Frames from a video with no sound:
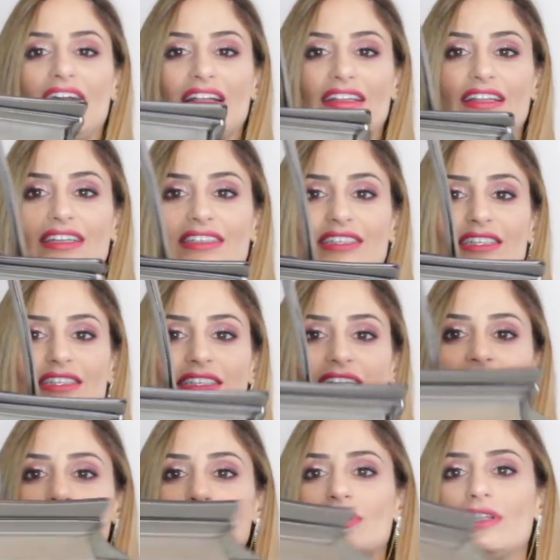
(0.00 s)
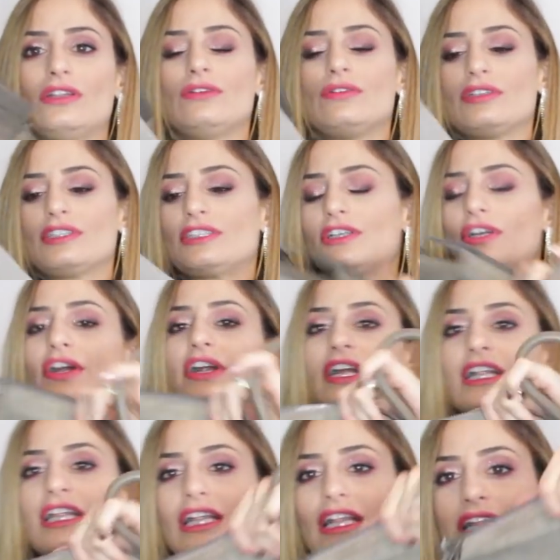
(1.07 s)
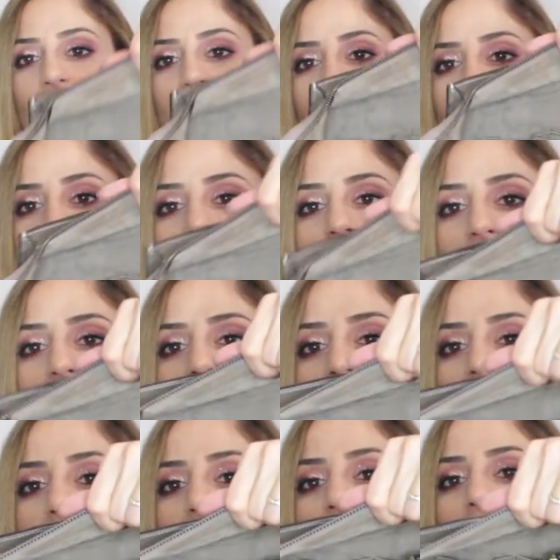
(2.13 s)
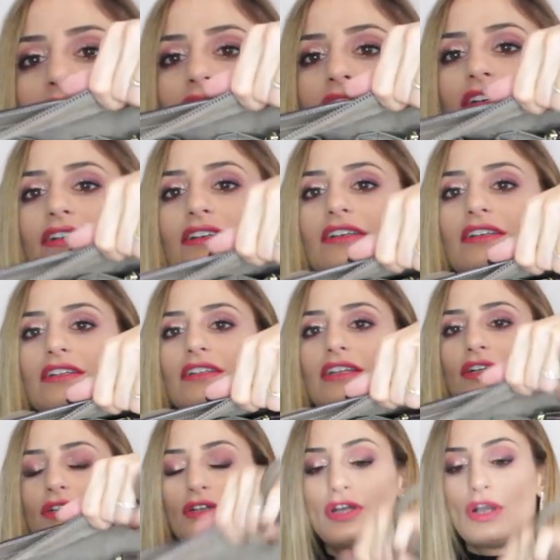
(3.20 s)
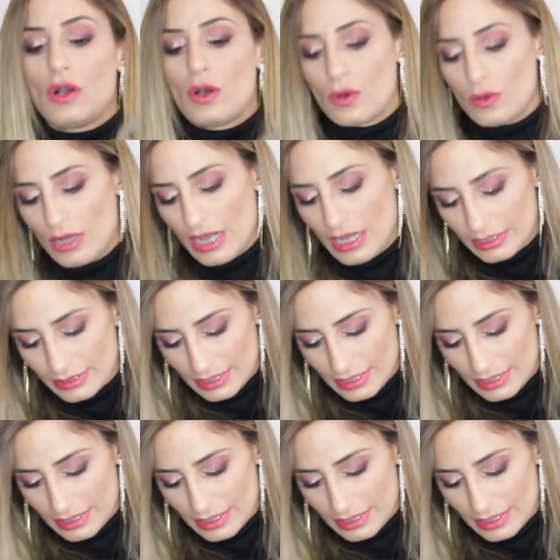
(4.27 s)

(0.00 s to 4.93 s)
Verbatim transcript: And this is how it looks currently. There you go.